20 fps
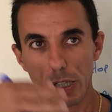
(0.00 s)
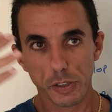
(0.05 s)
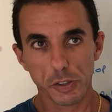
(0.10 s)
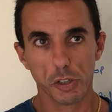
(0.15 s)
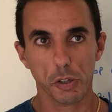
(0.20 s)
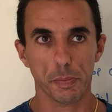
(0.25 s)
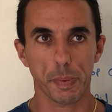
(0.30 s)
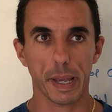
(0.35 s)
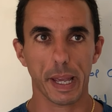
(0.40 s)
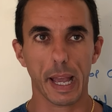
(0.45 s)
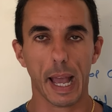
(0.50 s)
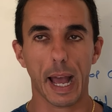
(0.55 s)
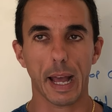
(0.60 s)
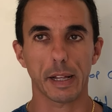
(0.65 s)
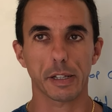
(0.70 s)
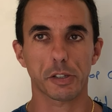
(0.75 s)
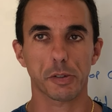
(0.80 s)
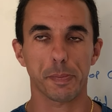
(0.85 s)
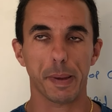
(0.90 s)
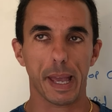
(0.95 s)
to be
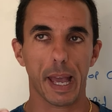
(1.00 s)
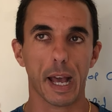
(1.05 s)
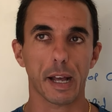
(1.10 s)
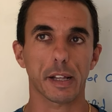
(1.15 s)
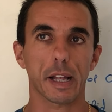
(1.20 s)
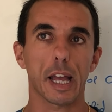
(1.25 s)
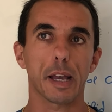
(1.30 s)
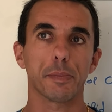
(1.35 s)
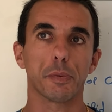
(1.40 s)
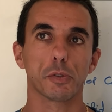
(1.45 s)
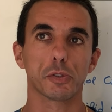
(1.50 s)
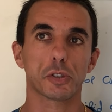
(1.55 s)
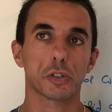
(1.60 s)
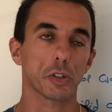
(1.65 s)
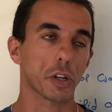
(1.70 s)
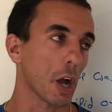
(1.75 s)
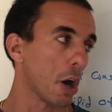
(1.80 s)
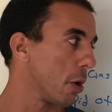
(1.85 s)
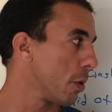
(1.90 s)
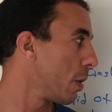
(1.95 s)
able
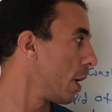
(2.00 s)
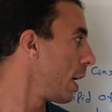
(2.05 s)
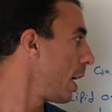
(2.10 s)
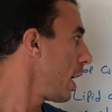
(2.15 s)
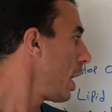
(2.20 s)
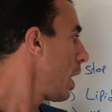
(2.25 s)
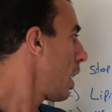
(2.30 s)
to go